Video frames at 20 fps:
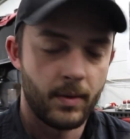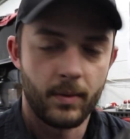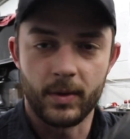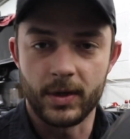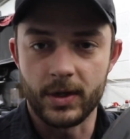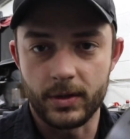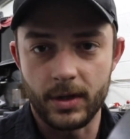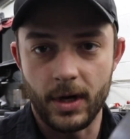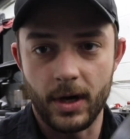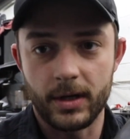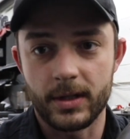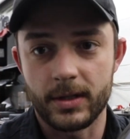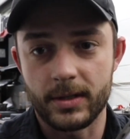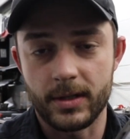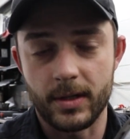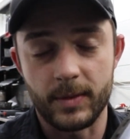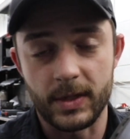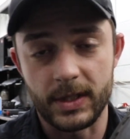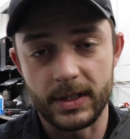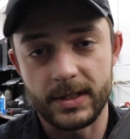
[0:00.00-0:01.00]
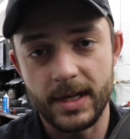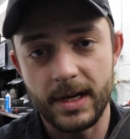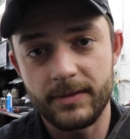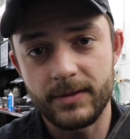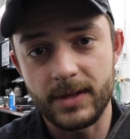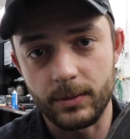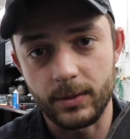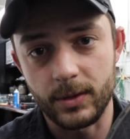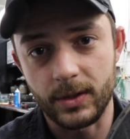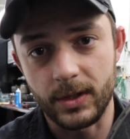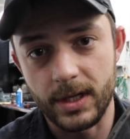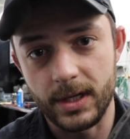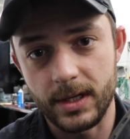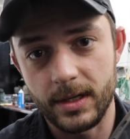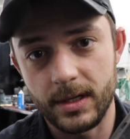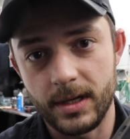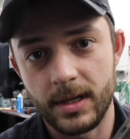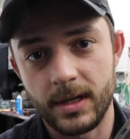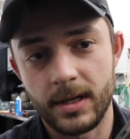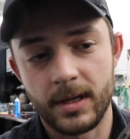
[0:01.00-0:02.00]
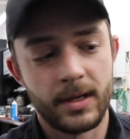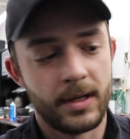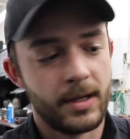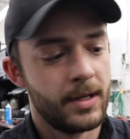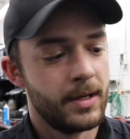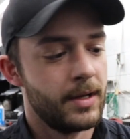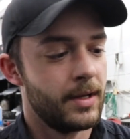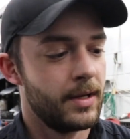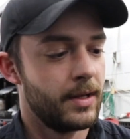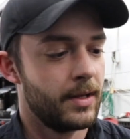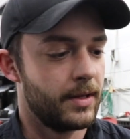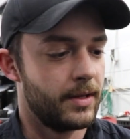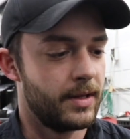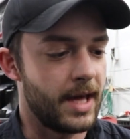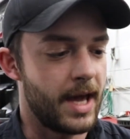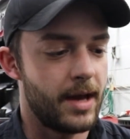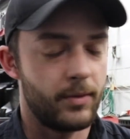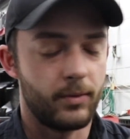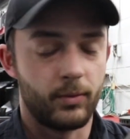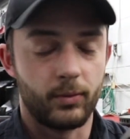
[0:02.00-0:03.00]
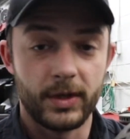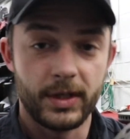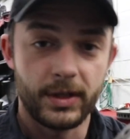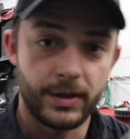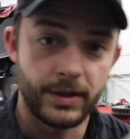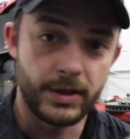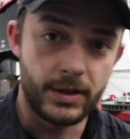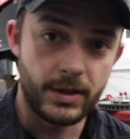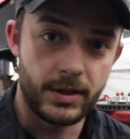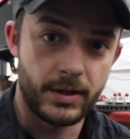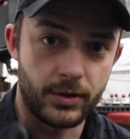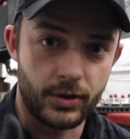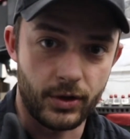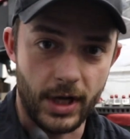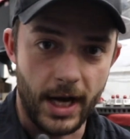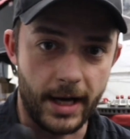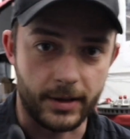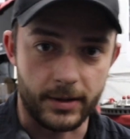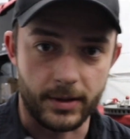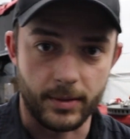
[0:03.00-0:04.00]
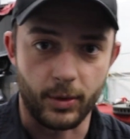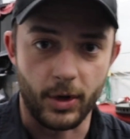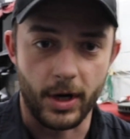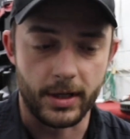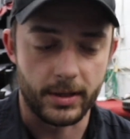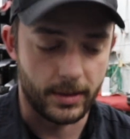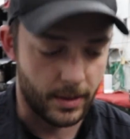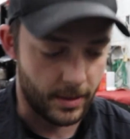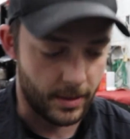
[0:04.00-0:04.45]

When you're talking something safety related, that really jacks the price